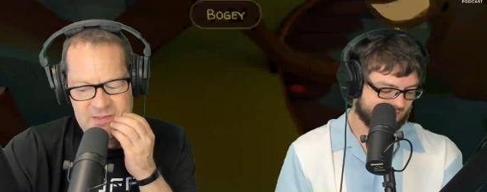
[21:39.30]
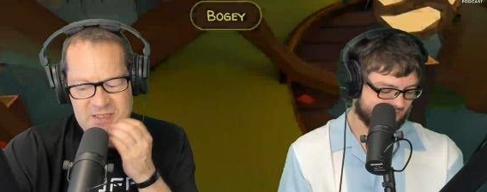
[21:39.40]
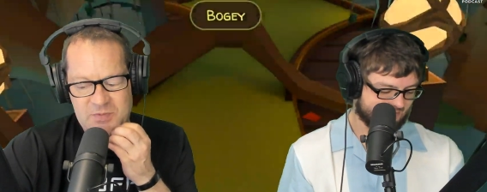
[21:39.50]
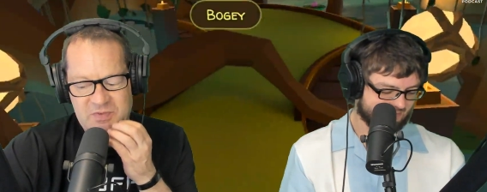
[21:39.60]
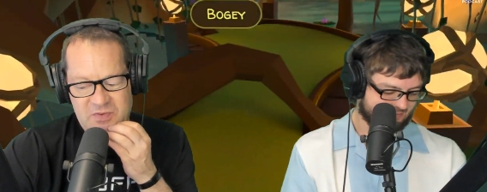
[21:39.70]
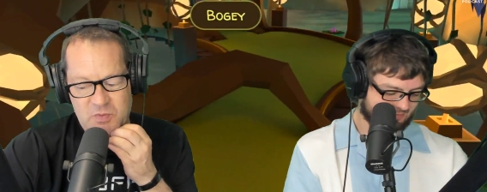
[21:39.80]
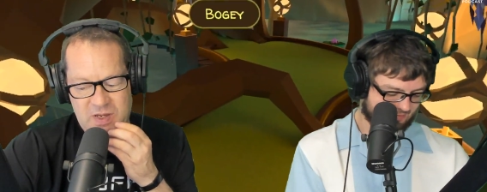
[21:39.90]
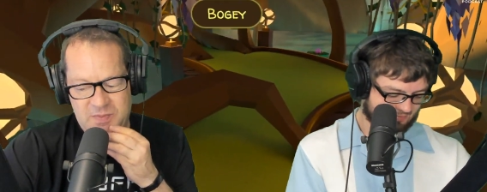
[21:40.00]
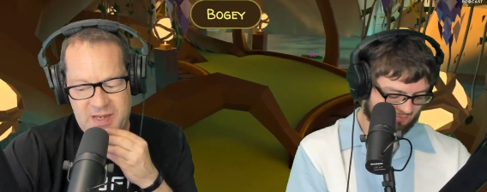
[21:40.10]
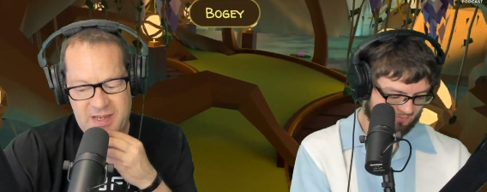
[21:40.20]
Speaker 1: Some of you may
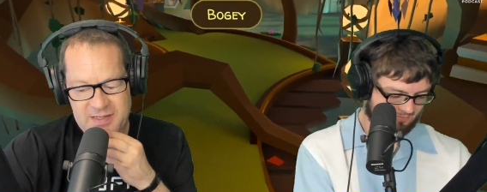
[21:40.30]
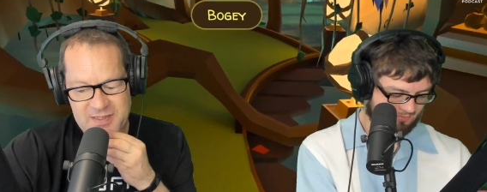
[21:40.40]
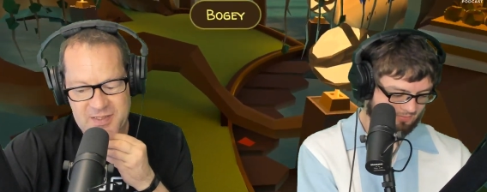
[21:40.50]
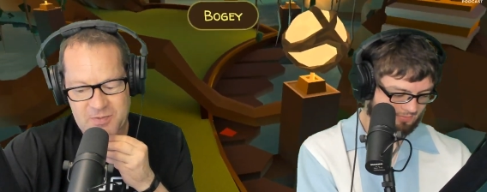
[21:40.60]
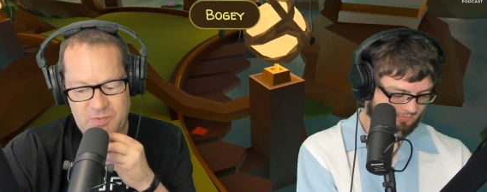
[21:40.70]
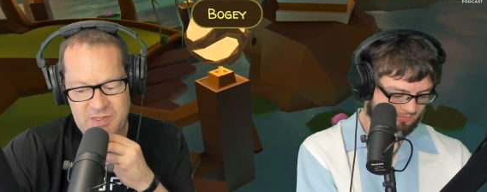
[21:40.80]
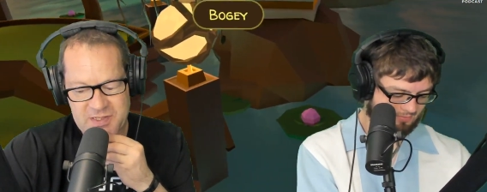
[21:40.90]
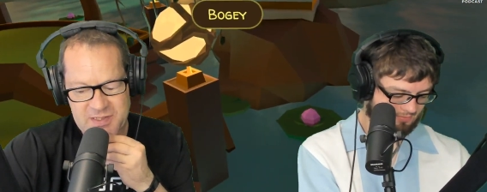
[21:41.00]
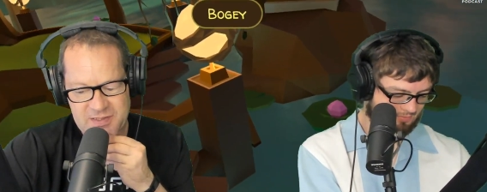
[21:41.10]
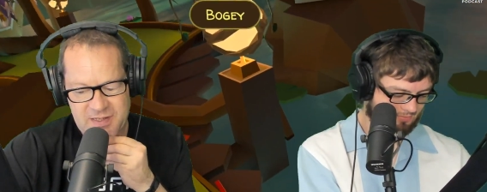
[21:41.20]
be asking, what
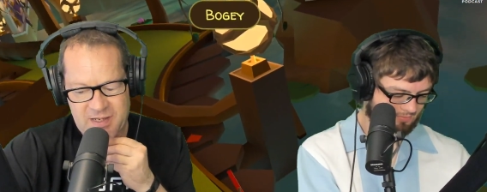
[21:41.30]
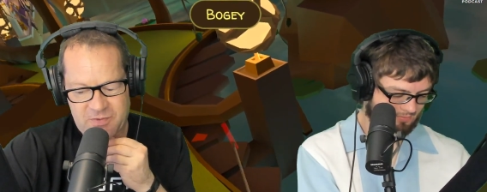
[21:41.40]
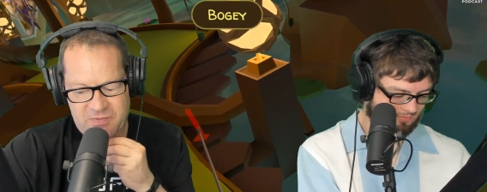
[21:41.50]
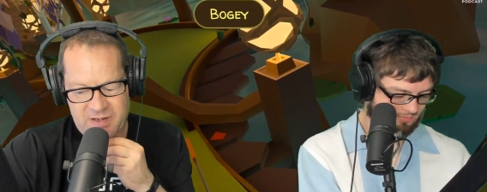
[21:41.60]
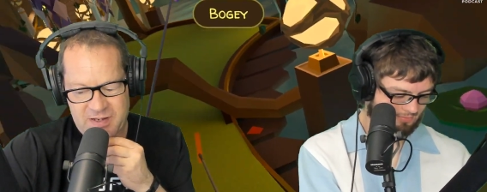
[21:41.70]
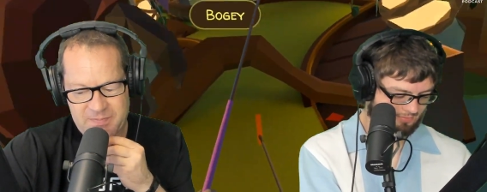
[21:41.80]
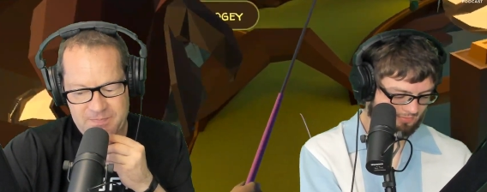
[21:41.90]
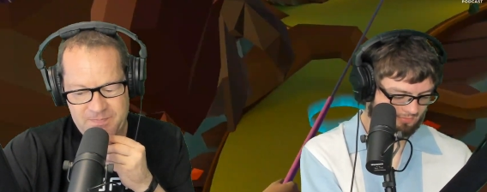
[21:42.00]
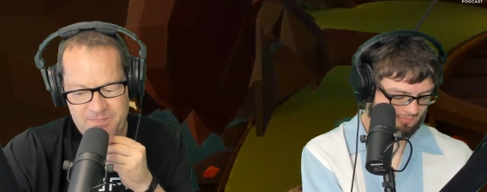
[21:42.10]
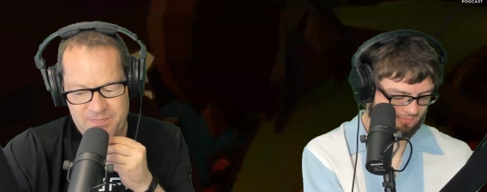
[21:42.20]
is Alfheim,
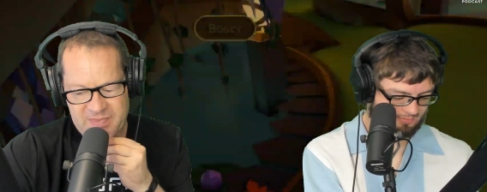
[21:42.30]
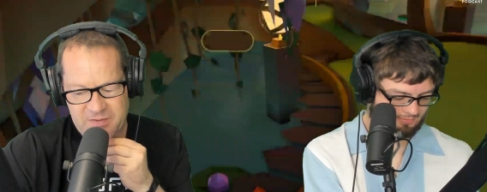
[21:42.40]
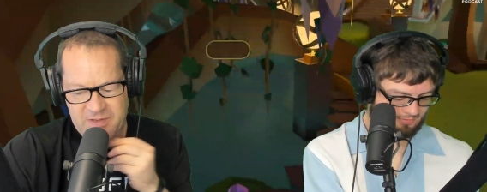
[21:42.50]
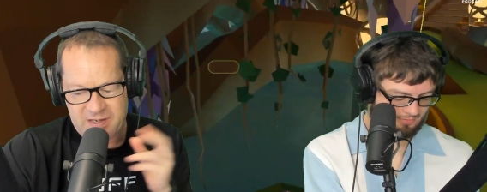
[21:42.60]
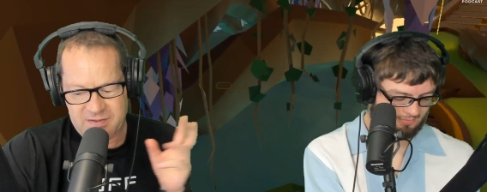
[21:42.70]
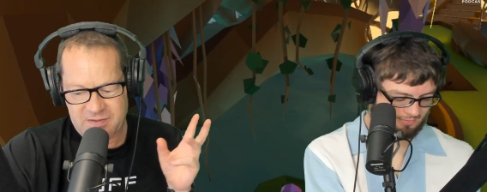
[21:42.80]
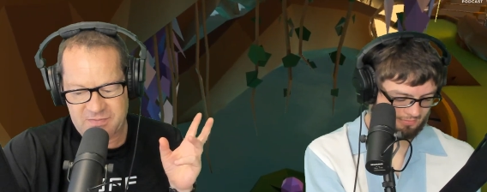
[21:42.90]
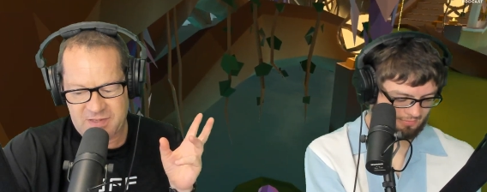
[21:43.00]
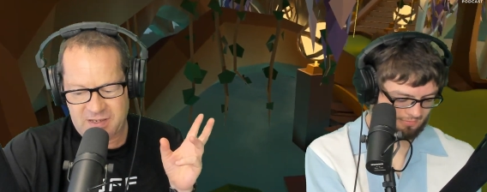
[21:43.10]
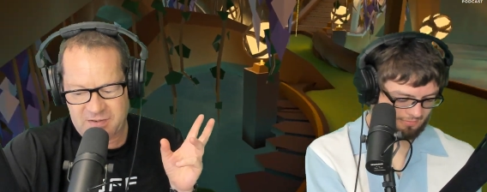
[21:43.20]
land of
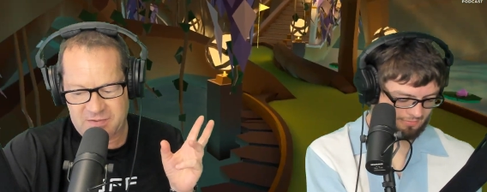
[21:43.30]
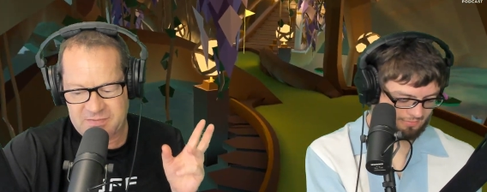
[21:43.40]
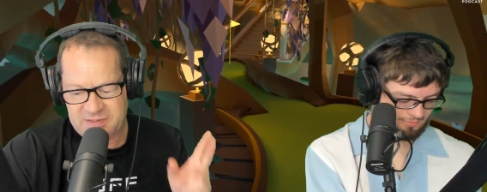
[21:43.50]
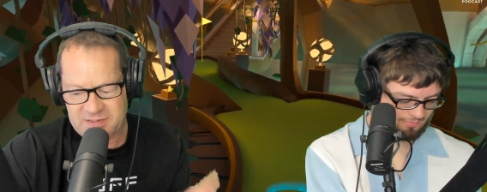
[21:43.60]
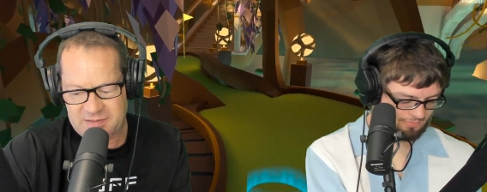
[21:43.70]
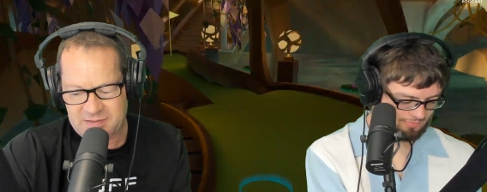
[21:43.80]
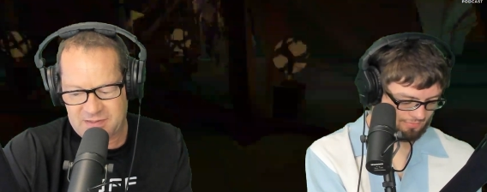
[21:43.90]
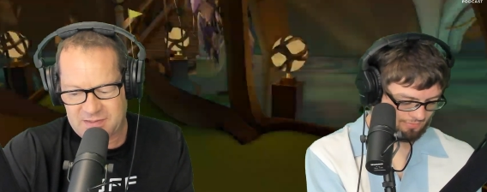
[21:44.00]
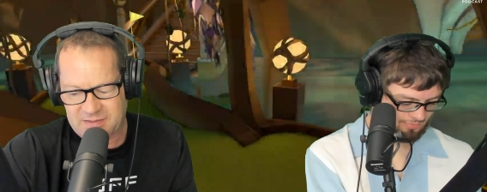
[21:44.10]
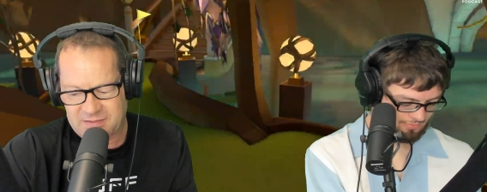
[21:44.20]
the elves?
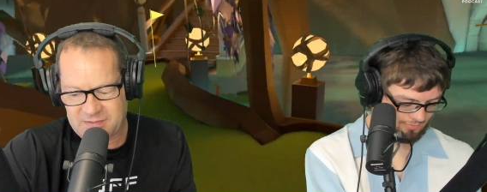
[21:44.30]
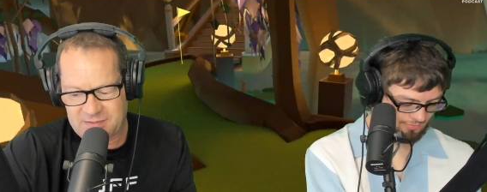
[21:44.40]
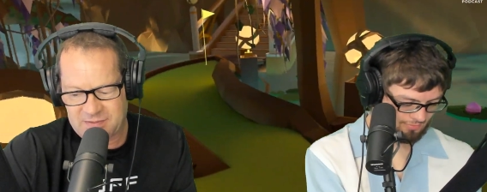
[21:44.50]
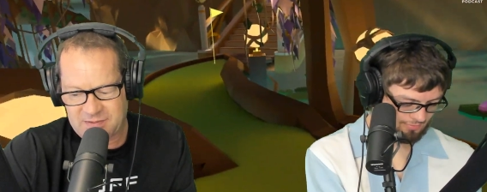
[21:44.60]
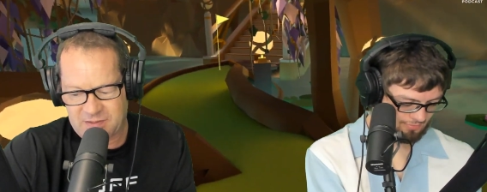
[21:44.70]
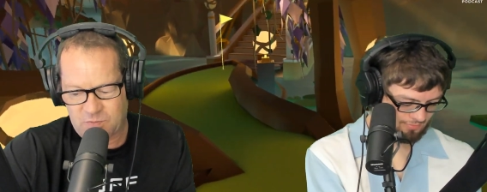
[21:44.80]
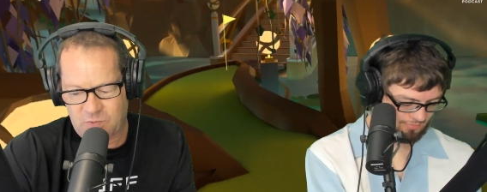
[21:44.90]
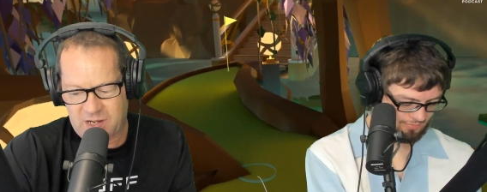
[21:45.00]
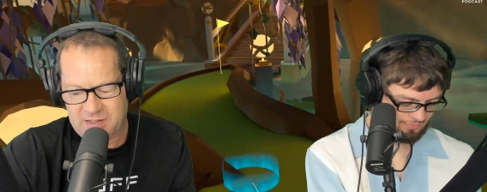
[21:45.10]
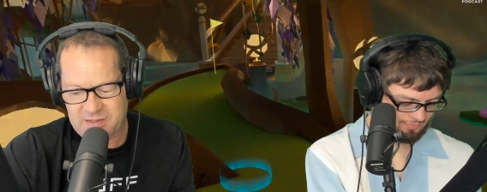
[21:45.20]
And
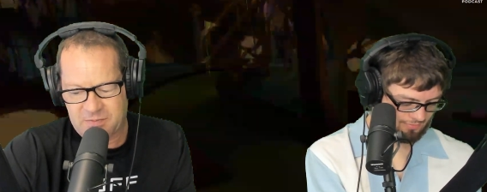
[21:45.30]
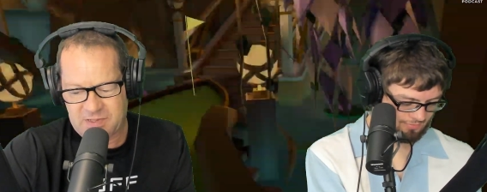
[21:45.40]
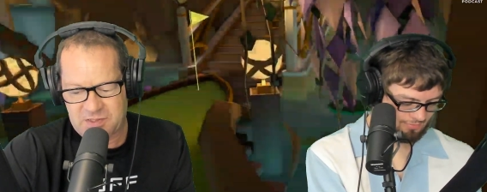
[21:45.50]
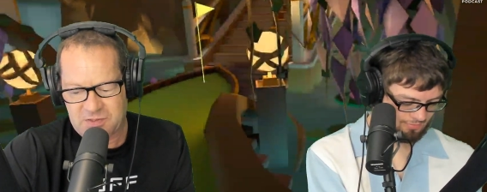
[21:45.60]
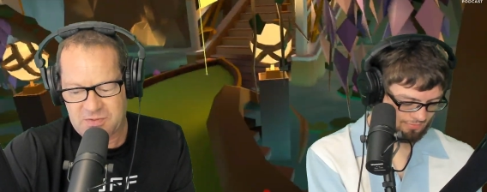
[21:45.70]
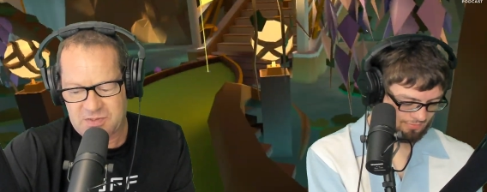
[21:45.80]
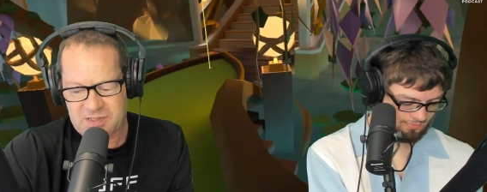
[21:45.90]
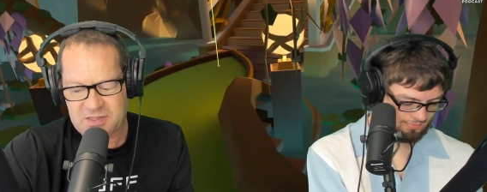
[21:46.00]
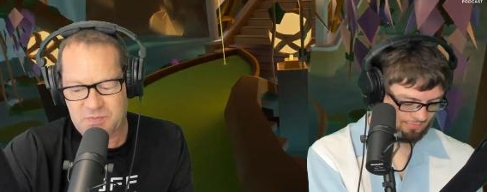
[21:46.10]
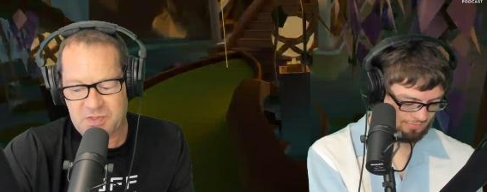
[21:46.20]
why did we choose
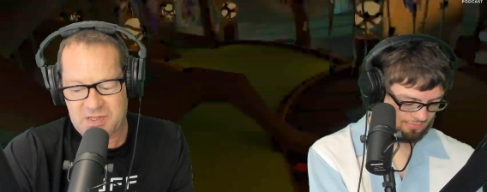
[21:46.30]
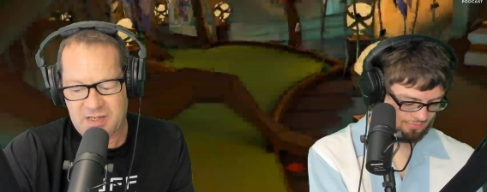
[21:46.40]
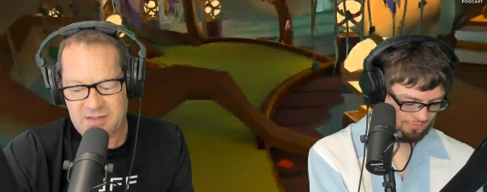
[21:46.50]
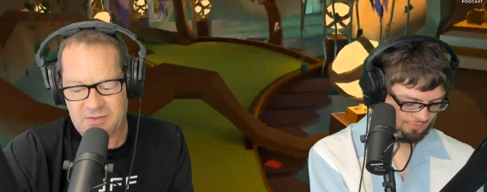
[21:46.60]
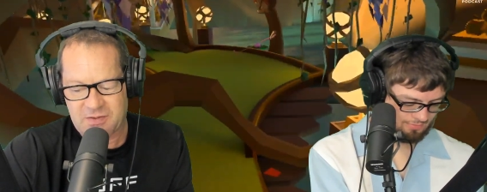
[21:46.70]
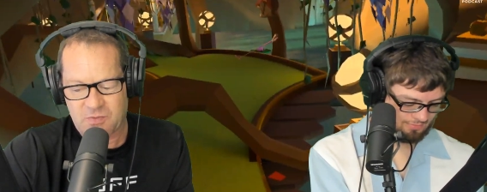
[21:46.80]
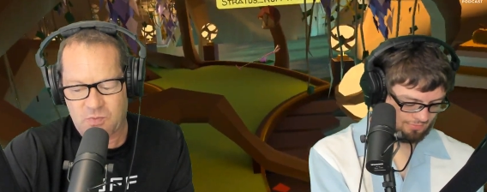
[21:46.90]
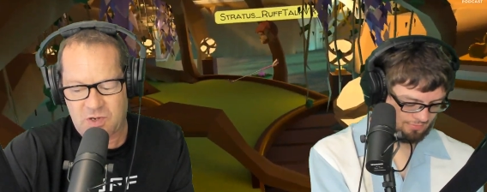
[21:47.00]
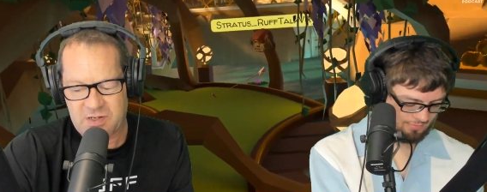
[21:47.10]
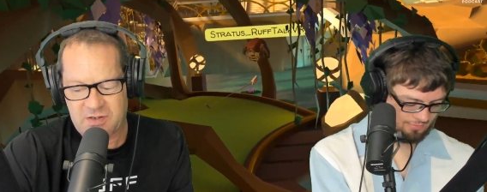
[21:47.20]
this particular
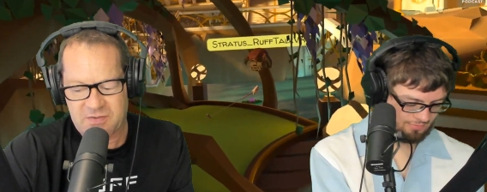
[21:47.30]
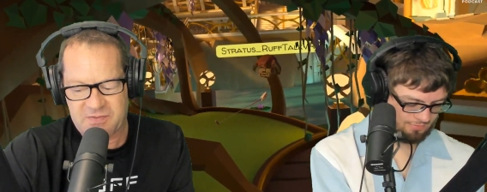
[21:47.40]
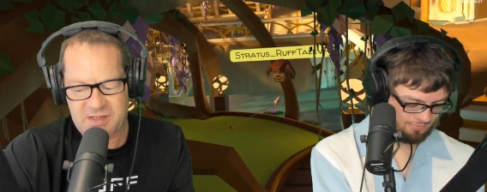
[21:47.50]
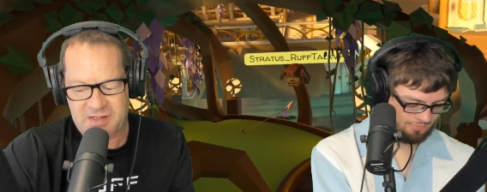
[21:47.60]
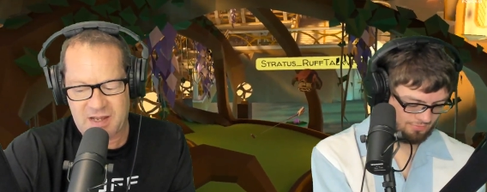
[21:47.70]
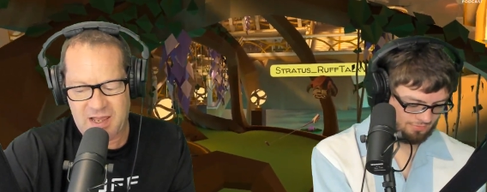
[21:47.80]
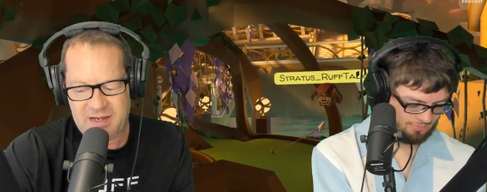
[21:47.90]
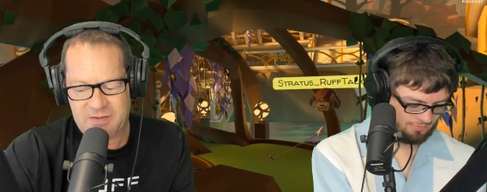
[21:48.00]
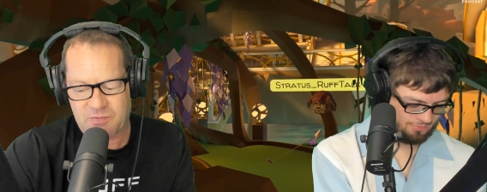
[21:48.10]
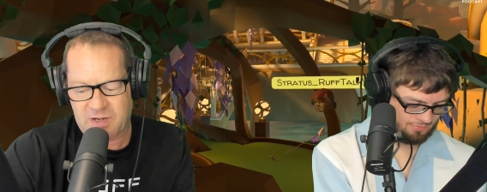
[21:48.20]
one of the
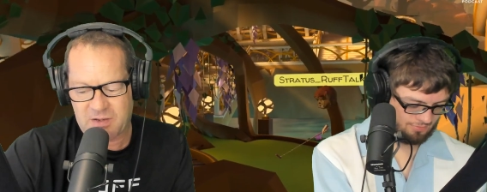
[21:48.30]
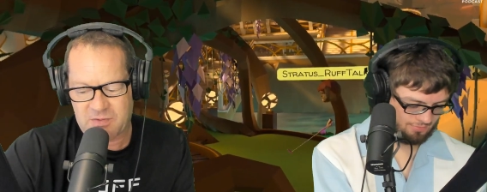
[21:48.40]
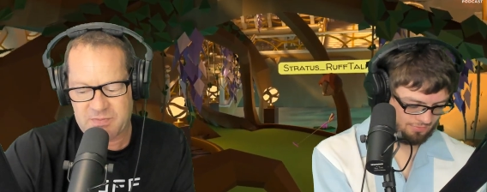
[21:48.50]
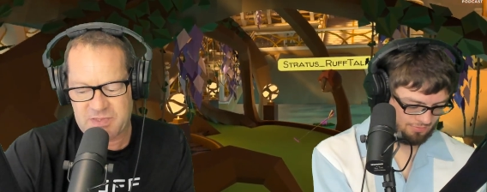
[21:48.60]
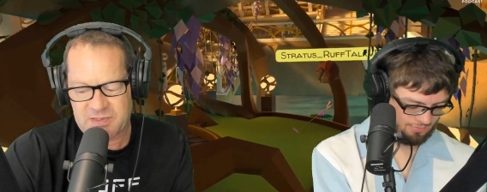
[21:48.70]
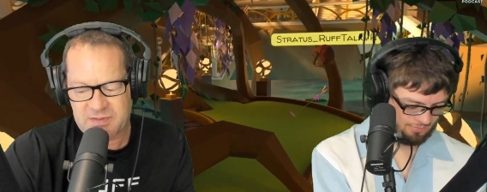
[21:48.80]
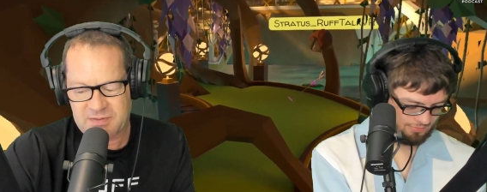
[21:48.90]
9 realms?